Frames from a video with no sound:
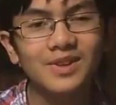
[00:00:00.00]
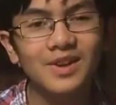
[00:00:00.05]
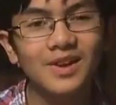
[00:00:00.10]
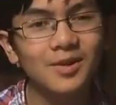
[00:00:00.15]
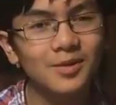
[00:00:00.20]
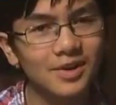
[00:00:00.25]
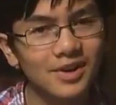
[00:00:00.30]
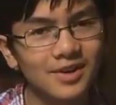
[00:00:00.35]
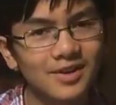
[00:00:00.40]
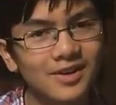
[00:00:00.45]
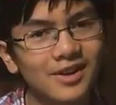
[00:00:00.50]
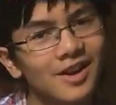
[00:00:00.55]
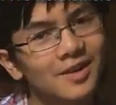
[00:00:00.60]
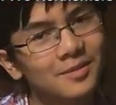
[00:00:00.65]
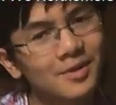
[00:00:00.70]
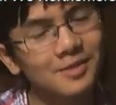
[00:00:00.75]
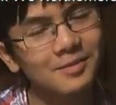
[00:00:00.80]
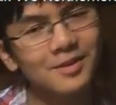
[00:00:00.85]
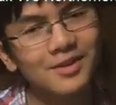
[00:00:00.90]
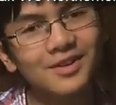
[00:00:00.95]
Anyway,
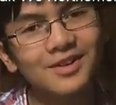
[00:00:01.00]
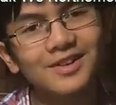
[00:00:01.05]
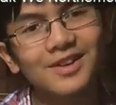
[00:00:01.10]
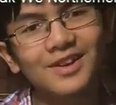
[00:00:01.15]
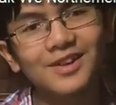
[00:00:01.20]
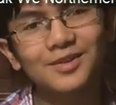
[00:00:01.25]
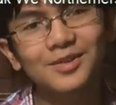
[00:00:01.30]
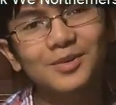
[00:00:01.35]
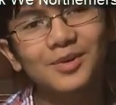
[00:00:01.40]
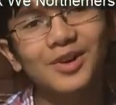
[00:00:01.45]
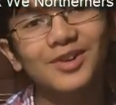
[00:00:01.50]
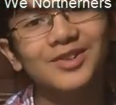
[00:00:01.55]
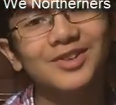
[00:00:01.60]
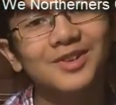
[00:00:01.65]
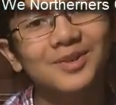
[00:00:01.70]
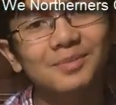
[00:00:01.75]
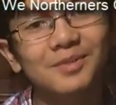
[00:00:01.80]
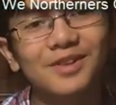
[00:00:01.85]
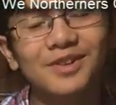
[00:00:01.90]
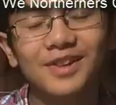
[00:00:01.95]
I'm Aiman. Thanks for
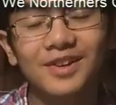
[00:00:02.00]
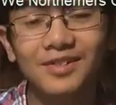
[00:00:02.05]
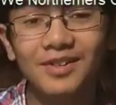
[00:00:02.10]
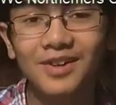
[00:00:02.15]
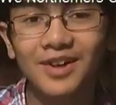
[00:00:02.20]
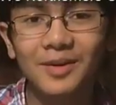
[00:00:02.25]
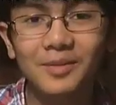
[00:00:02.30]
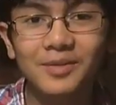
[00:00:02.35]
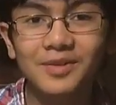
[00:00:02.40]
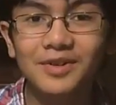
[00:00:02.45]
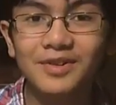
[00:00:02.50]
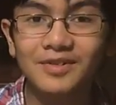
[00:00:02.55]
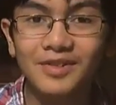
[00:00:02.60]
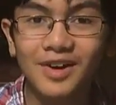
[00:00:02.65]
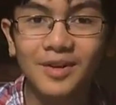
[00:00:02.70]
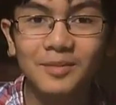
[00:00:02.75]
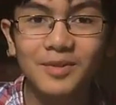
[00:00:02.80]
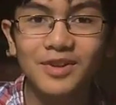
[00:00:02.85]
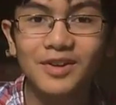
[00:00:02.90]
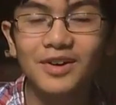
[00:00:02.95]
watching. Please like, rate, comment,
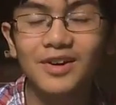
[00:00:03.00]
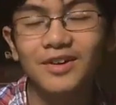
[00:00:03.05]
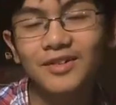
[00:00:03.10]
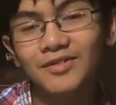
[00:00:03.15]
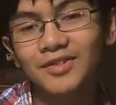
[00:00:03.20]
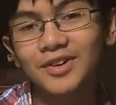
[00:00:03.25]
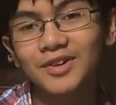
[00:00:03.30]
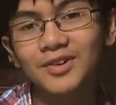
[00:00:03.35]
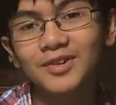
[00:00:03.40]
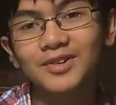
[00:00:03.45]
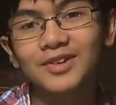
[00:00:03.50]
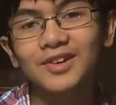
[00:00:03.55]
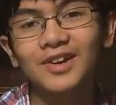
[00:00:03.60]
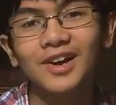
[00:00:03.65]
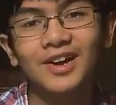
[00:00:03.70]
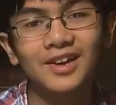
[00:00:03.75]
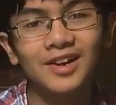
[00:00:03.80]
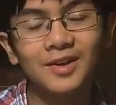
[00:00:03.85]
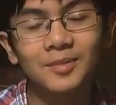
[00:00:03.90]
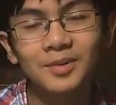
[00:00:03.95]
subscribe, and look at other videos on
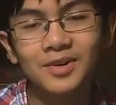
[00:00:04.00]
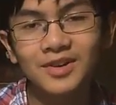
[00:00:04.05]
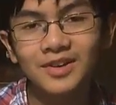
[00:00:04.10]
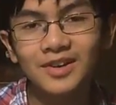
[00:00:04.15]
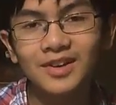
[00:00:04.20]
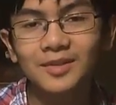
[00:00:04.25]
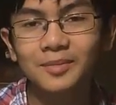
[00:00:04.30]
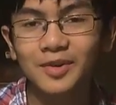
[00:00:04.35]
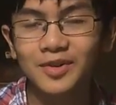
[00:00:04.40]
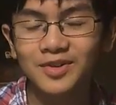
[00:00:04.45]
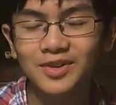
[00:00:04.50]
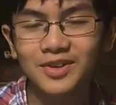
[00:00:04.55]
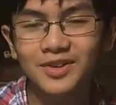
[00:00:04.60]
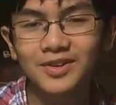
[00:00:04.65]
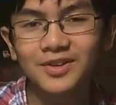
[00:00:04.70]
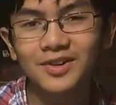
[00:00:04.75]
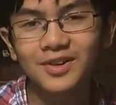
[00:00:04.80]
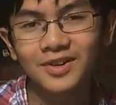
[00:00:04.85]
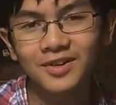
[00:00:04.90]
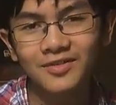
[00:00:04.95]
EYeOnAiman, especially
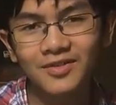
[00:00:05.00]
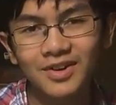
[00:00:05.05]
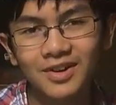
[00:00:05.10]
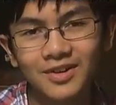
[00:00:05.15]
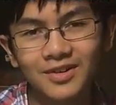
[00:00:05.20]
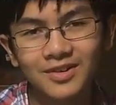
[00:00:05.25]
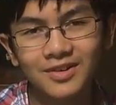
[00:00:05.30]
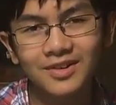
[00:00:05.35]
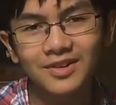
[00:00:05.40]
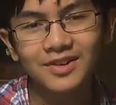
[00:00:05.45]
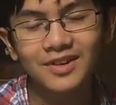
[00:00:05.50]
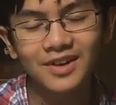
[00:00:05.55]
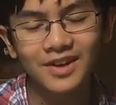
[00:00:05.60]
the cooking videos.